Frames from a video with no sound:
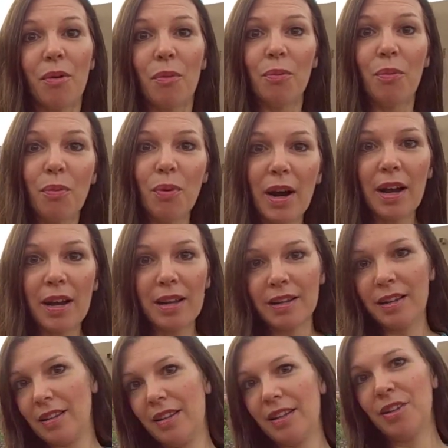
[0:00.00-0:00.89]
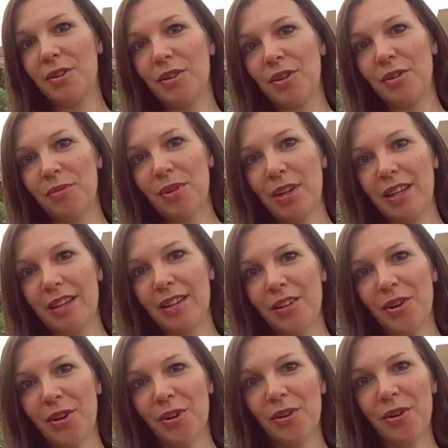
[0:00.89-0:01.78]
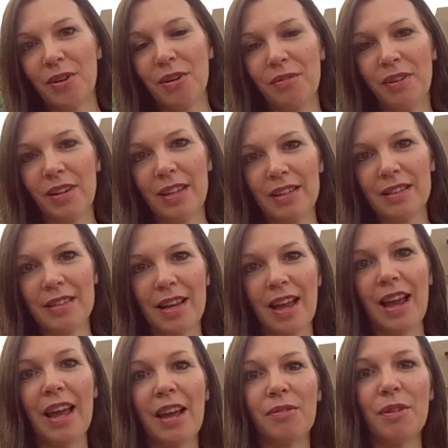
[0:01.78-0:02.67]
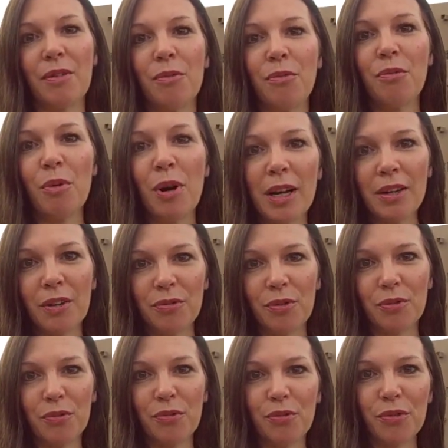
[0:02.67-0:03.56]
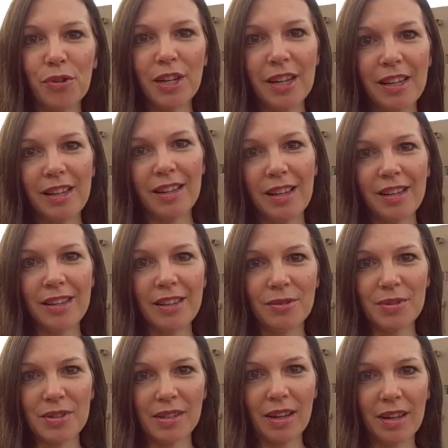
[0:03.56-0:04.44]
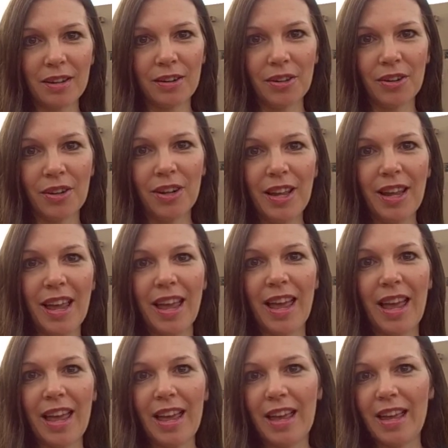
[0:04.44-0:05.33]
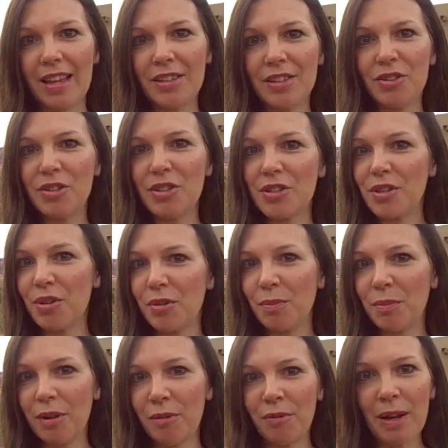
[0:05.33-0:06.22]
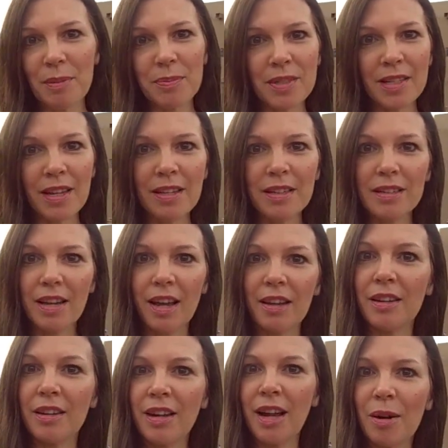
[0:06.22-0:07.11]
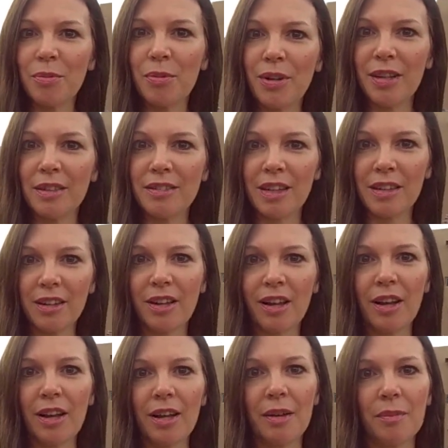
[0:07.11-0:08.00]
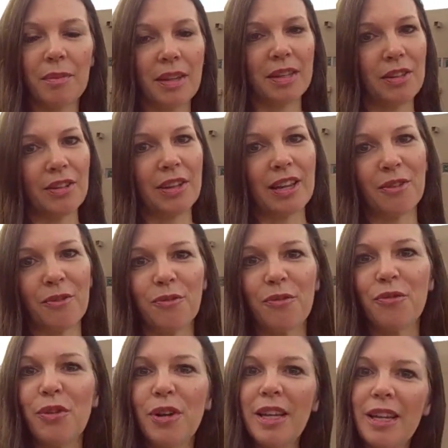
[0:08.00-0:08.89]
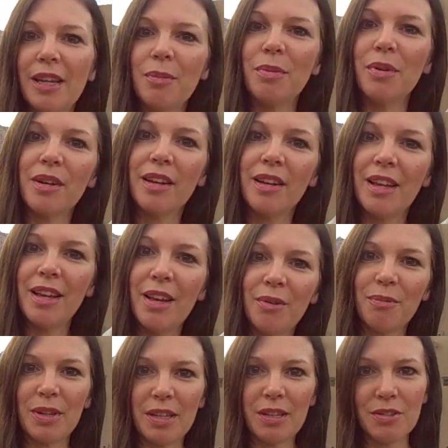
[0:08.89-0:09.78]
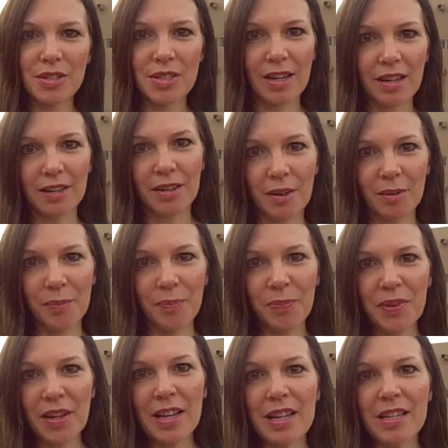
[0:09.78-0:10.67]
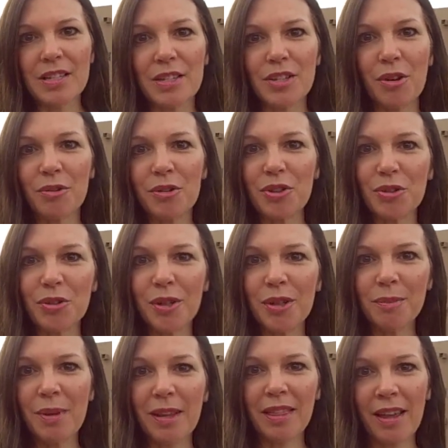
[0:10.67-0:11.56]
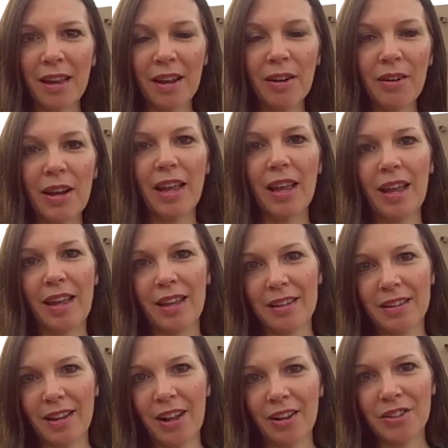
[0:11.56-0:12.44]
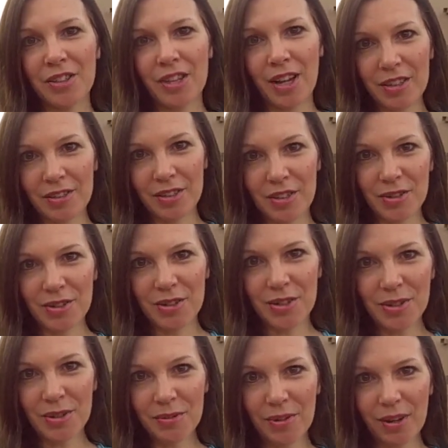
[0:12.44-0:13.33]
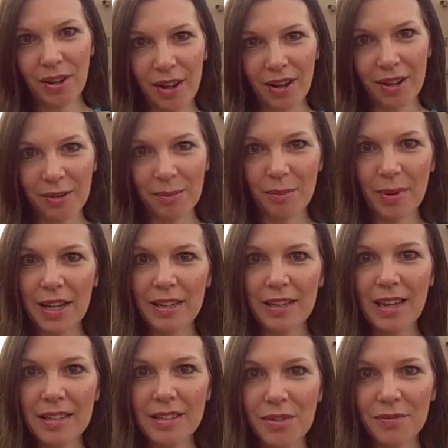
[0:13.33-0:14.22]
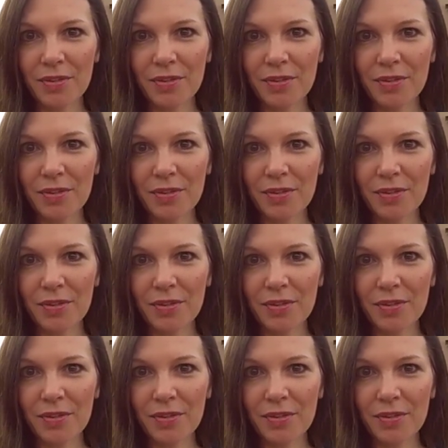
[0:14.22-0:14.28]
what you can read in current events, I have a wonderful free e-newsletter, and you just go to my website, tanyagabrielle.com, and you get a free ebook when you sign up. So join me there, and I'll talk to you soon on my next